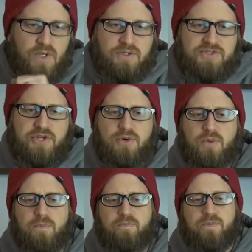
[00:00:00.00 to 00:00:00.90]

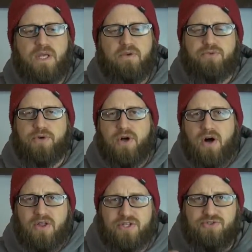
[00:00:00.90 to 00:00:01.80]
So If you're at
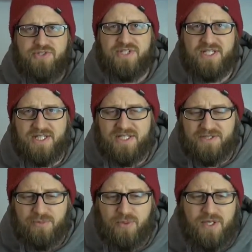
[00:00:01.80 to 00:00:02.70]
all interested at
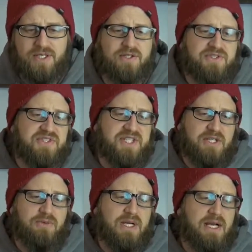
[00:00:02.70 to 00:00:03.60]
this point,
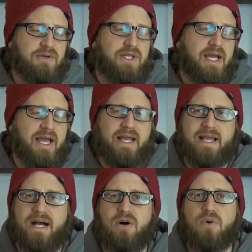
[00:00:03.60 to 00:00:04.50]
stick around, hang
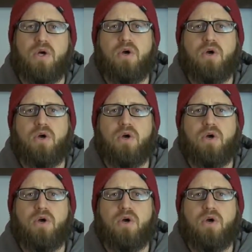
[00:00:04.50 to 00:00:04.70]
out,